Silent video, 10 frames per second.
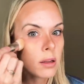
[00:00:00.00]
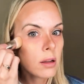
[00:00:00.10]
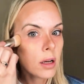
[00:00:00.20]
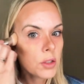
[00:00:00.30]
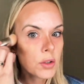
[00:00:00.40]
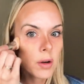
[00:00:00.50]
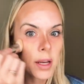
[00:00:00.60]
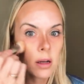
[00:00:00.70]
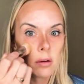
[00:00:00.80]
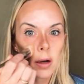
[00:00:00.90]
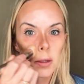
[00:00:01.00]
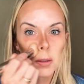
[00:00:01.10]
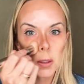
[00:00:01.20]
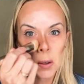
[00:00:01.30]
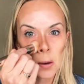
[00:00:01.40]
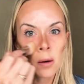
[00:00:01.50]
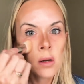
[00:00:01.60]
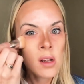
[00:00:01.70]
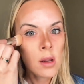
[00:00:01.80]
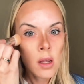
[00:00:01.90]
the under eye corrector,
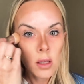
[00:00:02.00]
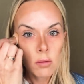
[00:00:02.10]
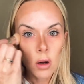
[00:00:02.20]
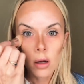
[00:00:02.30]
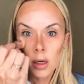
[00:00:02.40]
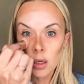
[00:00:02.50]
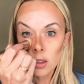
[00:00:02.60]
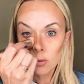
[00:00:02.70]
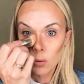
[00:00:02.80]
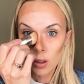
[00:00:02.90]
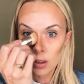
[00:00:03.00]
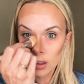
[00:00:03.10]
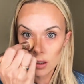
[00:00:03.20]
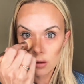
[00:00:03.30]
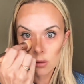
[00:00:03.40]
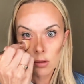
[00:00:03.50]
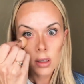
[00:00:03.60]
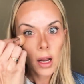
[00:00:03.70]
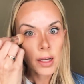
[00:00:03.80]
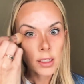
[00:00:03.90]
you are gonna want to
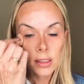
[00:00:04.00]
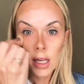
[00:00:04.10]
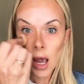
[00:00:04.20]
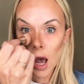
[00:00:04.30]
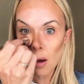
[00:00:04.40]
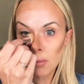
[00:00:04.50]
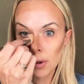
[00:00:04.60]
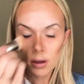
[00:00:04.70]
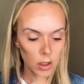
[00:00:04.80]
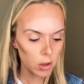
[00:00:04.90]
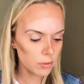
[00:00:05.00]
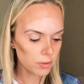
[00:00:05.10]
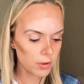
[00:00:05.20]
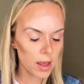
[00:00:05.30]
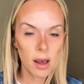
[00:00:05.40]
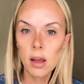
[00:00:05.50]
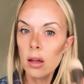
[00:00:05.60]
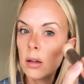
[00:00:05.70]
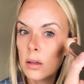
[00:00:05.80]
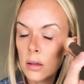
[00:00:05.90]
kind of tap over that
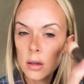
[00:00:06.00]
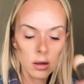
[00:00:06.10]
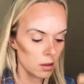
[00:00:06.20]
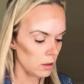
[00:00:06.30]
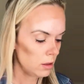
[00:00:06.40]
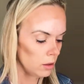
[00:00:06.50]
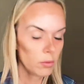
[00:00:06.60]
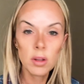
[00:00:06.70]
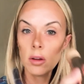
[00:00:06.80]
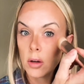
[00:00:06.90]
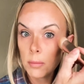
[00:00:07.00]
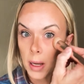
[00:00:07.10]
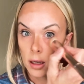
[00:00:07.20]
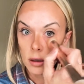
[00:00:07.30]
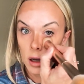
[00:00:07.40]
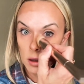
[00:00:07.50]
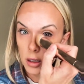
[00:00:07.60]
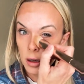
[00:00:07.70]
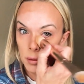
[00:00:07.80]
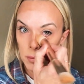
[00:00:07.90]
with your main
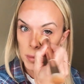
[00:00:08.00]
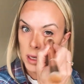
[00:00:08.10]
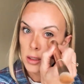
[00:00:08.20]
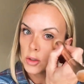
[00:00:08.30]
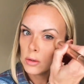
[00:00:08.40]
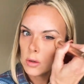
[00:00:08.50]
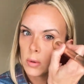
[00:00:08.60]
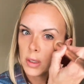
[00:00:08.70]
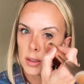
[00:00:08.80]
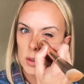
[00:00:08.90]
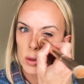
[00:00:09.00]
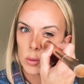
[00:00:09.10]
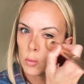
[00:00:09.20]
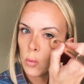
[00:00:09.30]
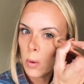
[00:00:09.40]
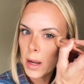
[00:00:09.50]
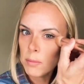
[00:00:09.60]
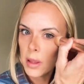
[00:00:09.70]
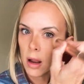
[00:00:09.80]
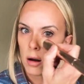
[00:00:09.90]
color because you don't wanna swipe that